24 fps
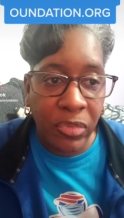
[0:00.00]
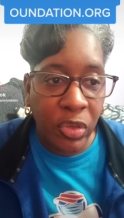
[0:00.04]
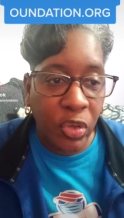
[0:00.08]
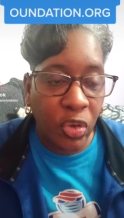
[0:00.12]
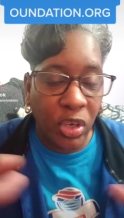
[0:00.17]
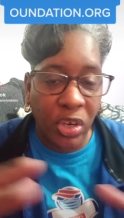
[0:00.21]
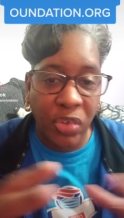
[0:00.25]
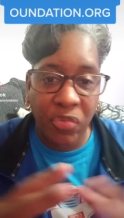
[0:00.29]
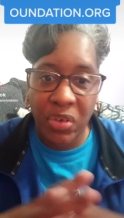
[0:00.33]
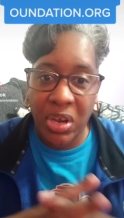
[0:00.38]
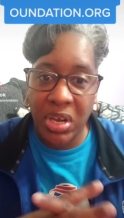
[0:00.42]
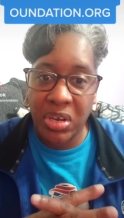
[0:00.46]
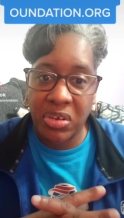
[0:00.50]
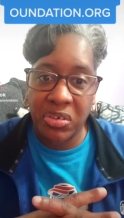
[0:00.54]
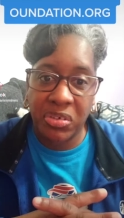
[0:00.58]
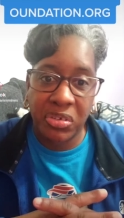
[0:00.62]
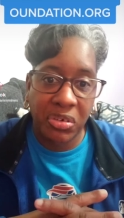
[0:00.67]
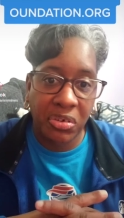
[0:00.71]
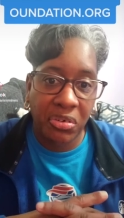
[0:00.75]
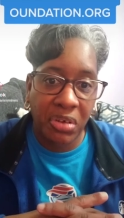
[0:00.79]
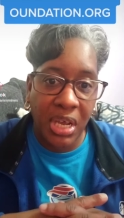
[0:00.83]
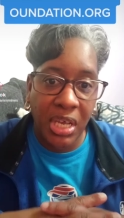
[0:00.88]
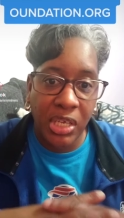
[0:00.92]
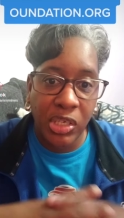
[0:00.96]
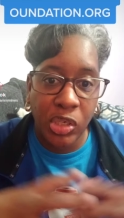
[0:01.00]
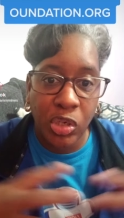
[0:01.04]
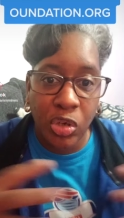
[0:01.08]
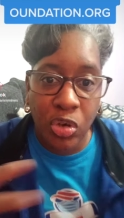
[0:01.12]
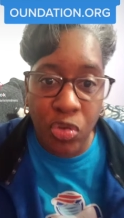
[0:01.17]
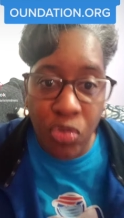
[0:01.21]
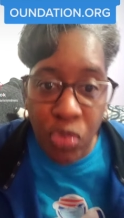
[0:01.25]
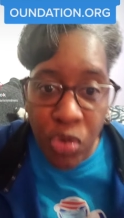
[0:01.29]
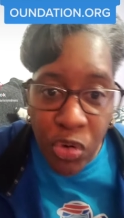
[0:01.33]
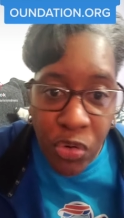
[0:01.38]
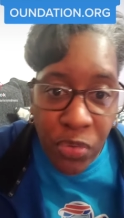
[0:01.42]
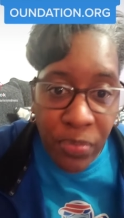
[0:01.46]
you can register as a
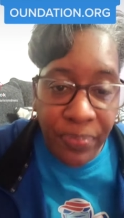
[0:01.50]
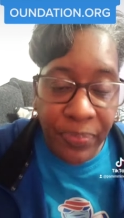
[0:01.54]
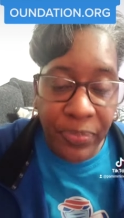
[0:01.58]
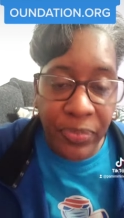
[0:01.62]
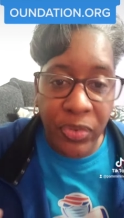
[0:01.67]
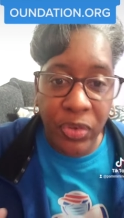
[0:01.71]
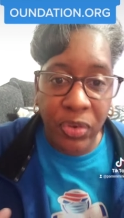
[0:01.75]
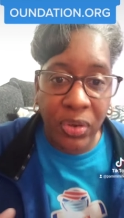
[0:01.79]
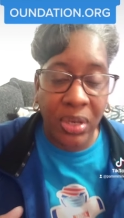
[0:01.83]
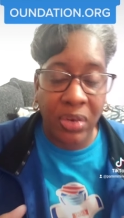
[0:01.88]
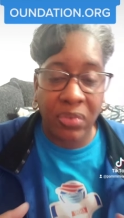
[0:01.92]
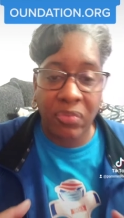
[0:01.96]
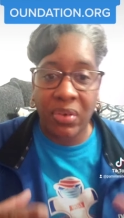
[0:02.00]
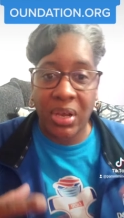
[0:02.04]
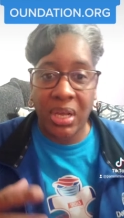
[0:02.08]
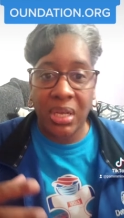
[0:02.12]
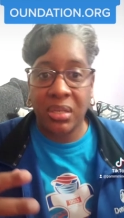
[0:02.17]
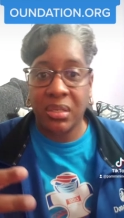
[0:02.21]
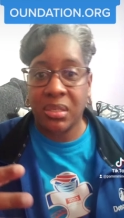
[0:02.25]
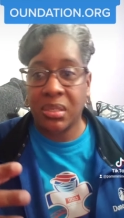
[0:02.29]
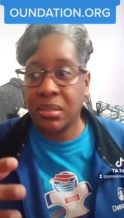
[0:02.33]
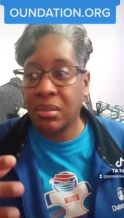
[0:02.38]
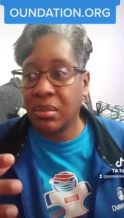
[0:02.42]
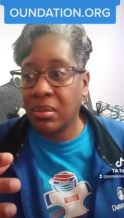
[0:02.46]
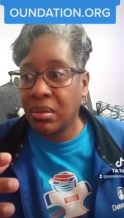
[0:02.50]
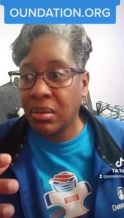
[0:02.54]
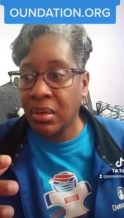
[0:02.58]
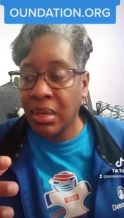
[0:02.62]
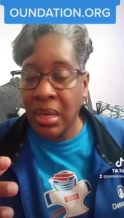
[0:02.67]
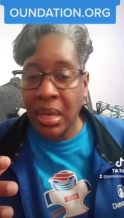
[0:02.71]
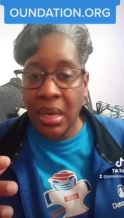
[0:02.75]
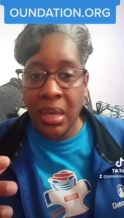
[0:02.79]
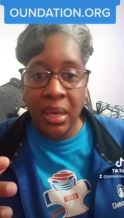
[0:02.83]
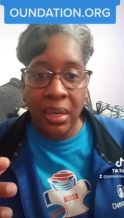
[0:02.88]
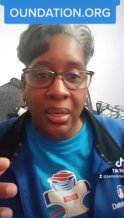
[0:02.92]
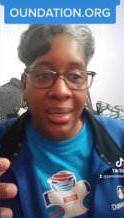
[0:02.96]
group, you can register
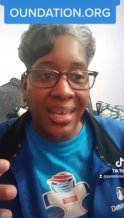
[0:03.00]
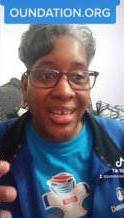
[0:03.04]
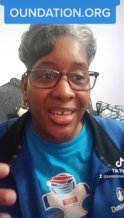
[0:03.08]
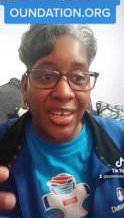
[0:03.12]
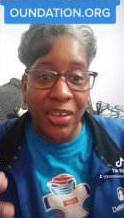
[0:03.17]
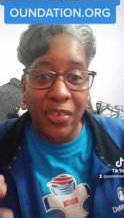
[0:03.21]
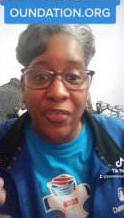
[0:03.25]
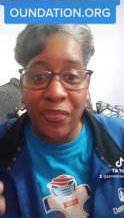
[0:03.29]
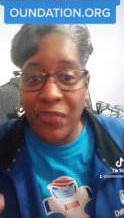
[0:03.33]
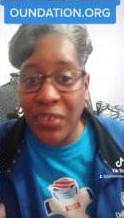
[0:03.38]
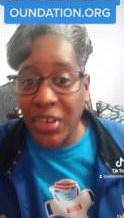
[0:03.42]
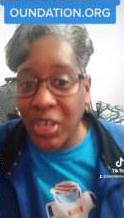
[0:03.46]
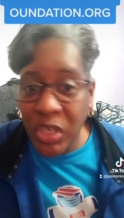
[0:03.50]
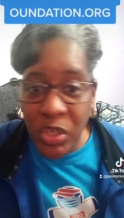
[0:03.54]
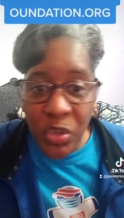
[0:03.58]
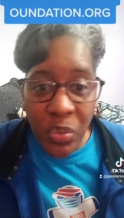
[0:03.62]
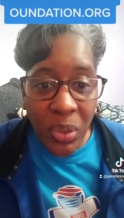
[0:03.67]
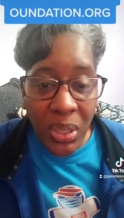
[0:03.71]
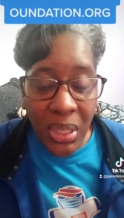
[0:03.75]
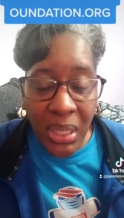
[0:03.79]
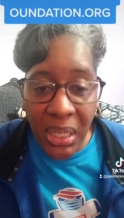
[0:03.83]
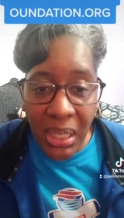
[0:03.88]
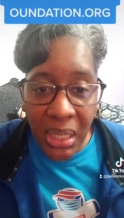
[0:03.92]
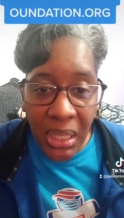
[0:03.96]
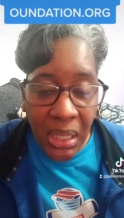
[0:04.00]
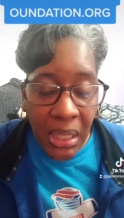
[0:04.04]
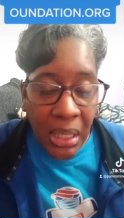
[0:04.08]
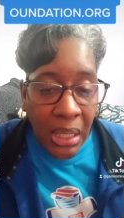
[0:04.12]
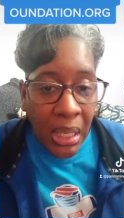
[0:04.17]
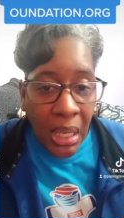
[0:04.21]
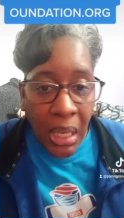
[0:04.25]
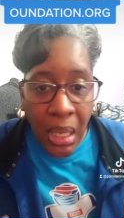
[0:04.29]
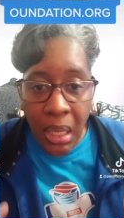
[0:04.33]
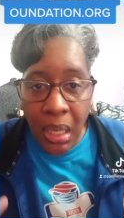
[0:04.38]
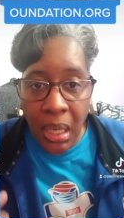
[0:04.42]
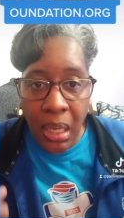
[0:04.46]
individually,
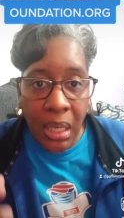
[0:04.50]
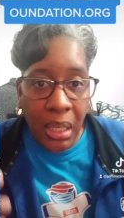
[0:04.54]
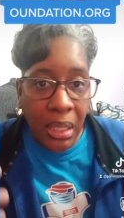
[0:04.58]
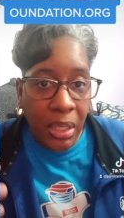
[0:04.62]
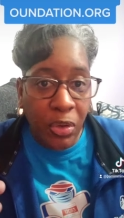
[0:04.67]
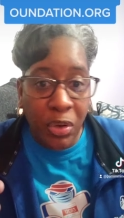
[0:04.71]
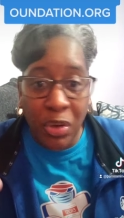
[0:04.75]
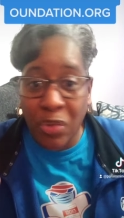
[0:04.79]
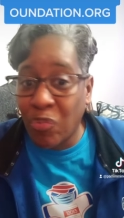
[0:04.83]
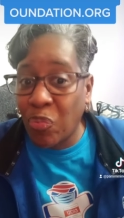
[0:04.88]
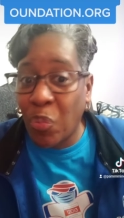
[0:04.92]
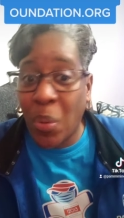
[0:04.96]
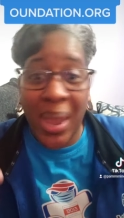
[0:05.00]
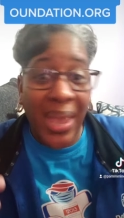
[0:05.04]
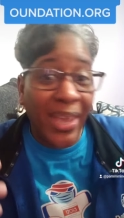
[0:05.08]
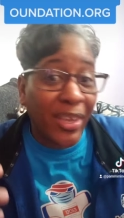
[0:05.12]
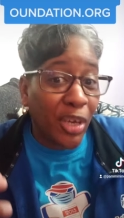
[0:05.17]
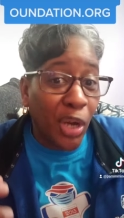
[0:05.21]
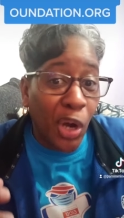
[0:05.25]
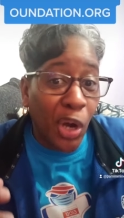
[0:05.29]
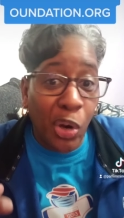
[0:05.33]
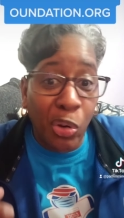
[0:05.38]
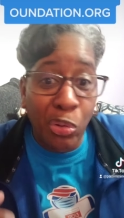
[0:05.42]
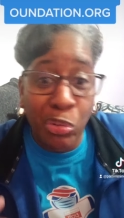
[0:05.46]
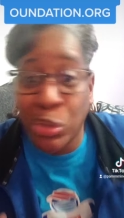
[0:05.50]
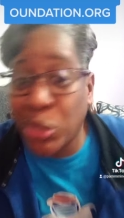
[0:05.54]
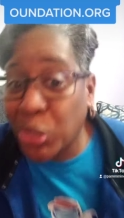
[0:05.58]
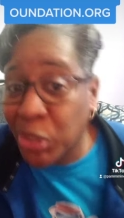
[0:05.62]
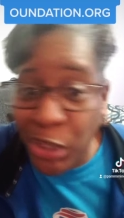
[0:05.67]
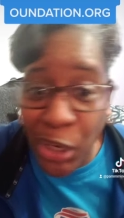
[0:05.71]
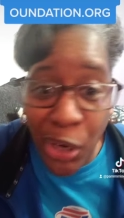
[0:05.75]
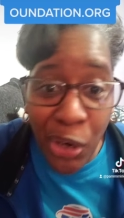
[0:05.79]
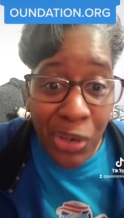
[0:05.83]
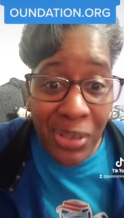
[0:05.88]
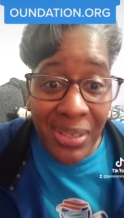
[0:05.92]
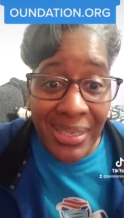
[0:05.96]
you can wear your own
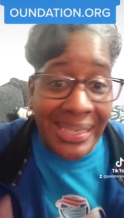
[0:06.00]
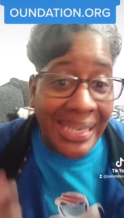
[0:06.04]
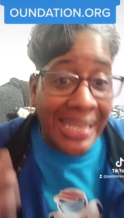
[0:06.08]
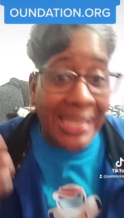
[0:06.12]
shirts.